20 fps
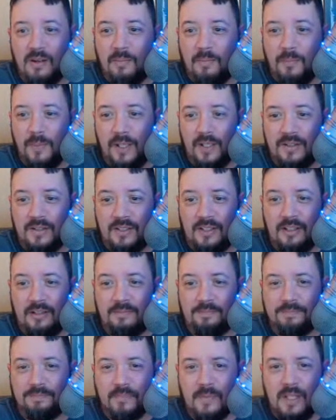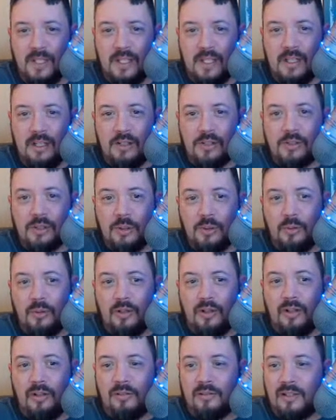But so,
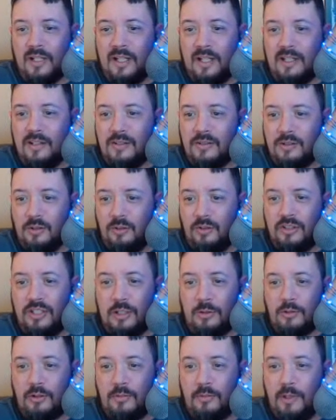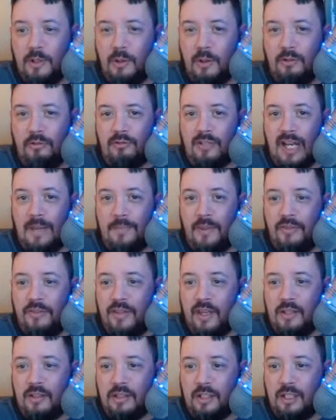all right. So it looks like we're going to be going and wrapping
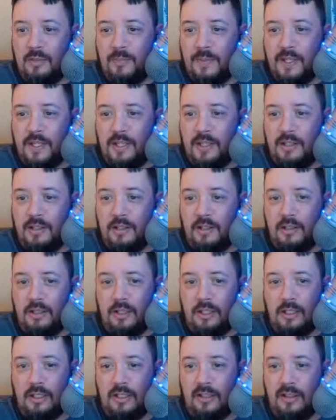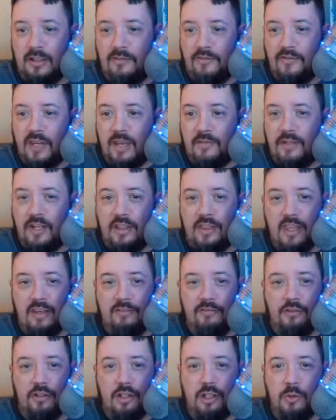things up here. If you have anything
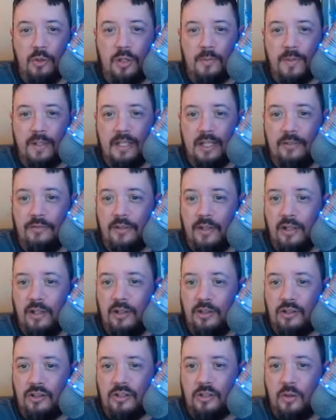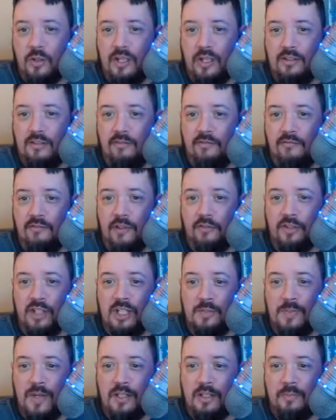further you want to put out there, just go ahead and feel free to
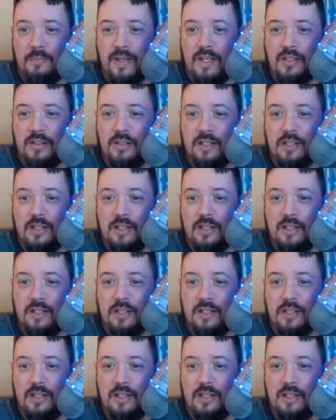speak your piece